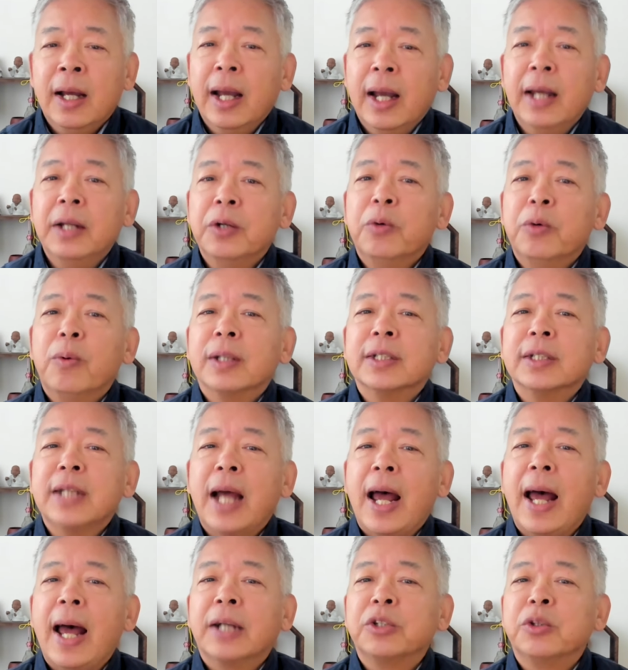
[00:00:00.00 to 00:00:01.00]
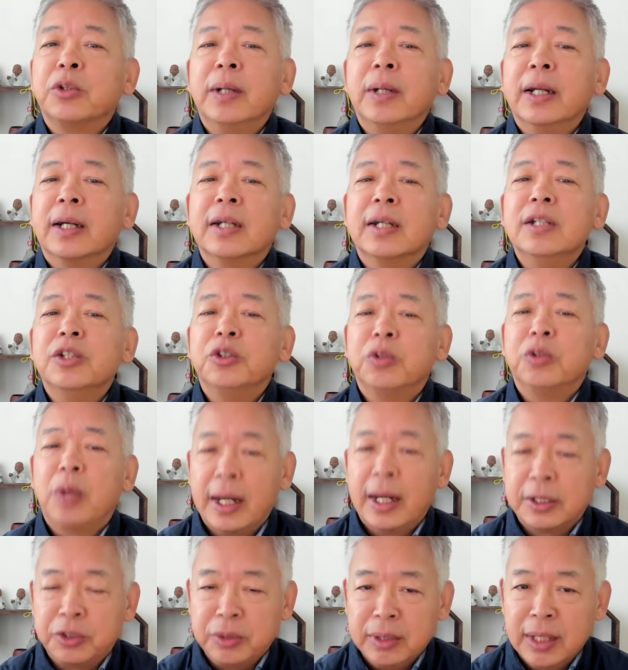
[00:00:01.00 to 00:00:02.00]
it was actually
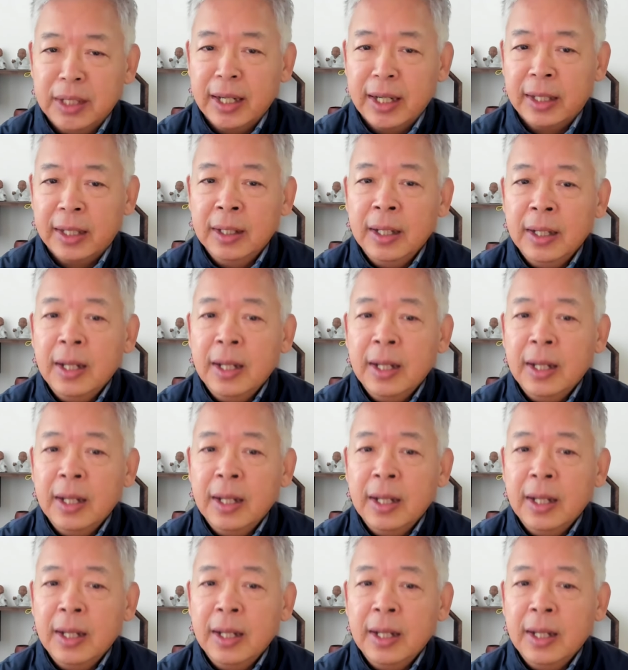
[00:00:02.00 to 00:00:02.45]
contractionally.